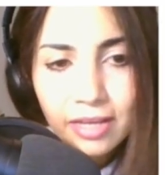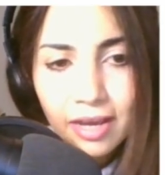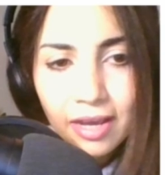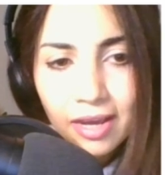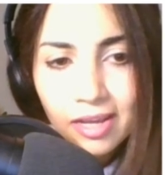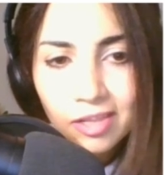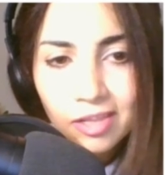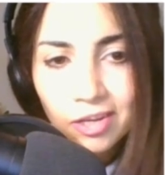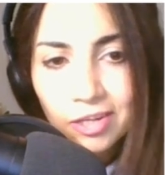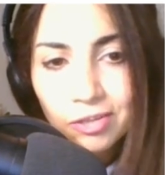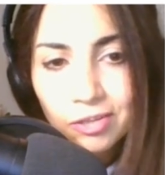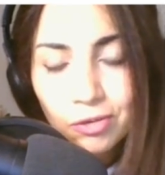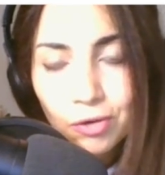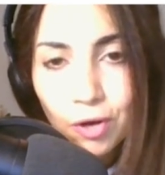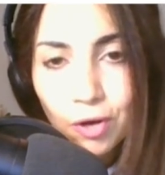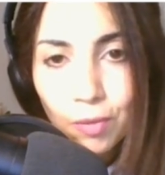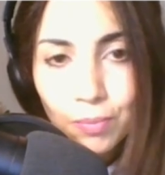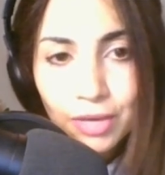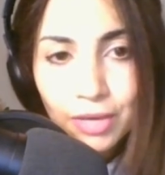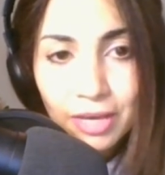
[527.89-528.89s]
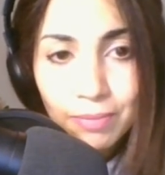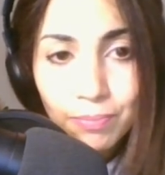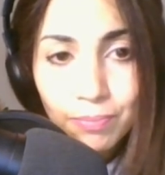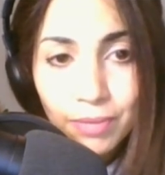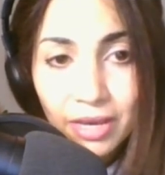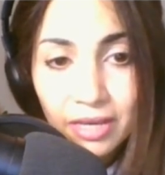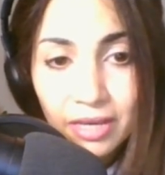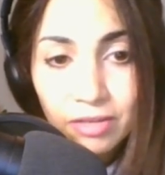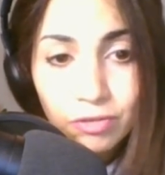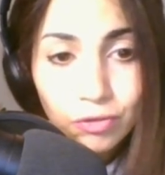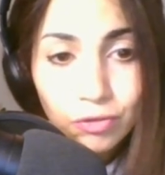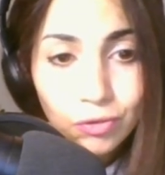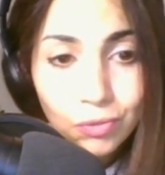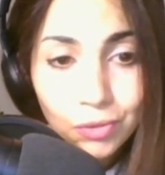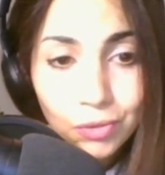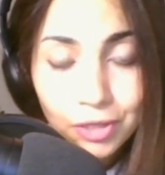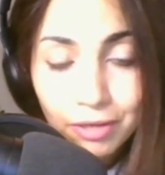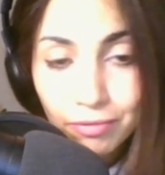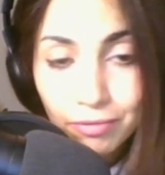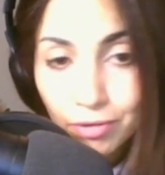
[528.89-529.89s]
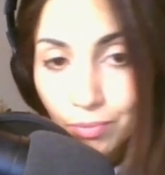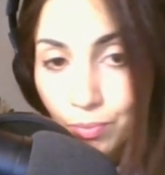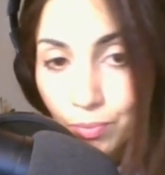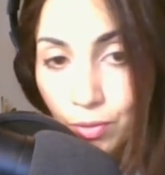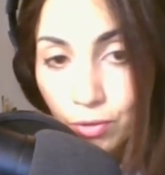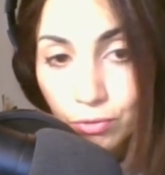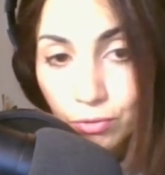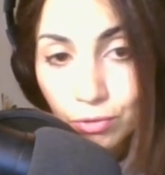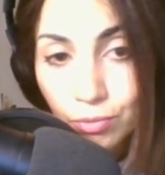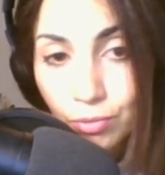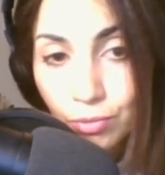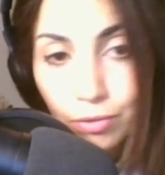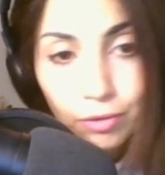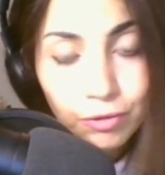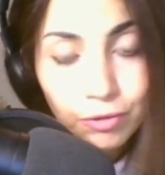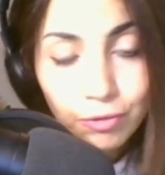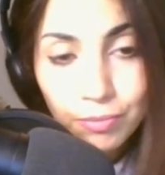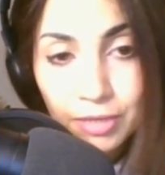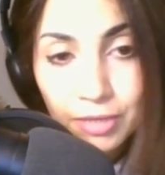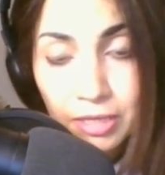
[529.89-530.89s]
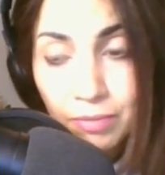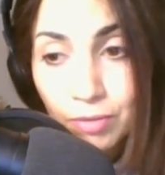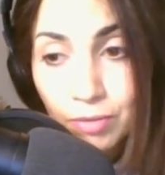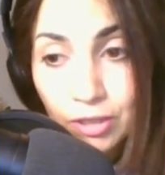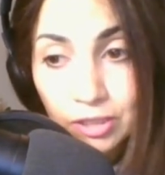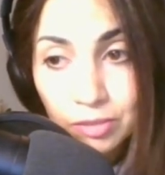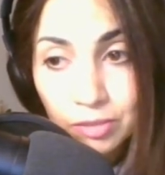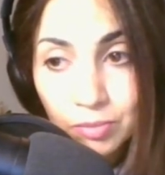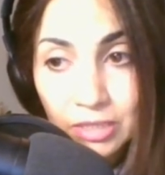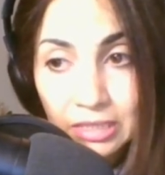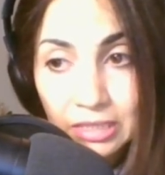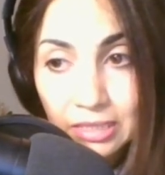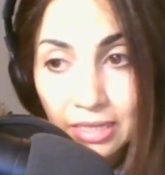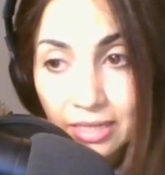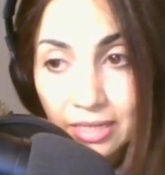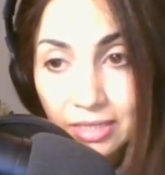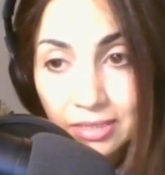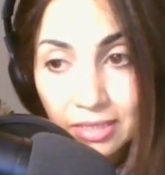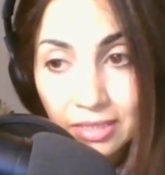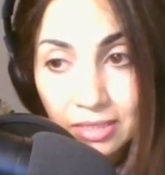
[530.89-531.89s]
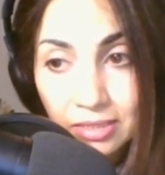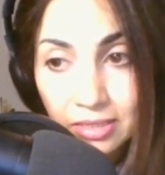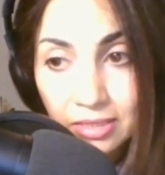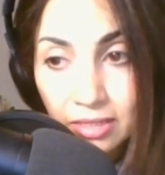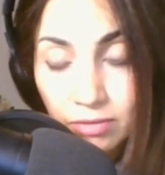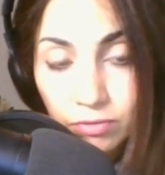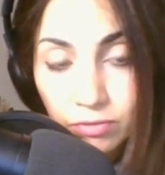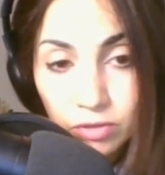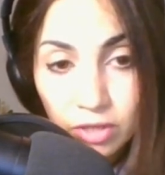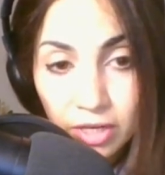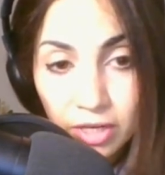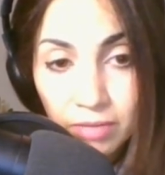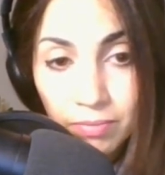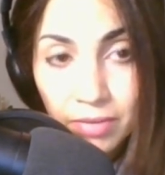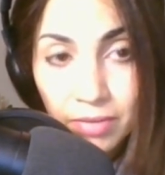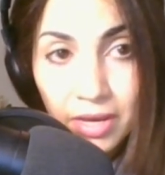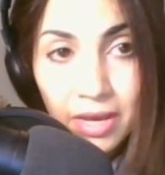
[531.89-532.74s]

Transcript: I like to copy and paste whenever possible to minimize mistakes and save time?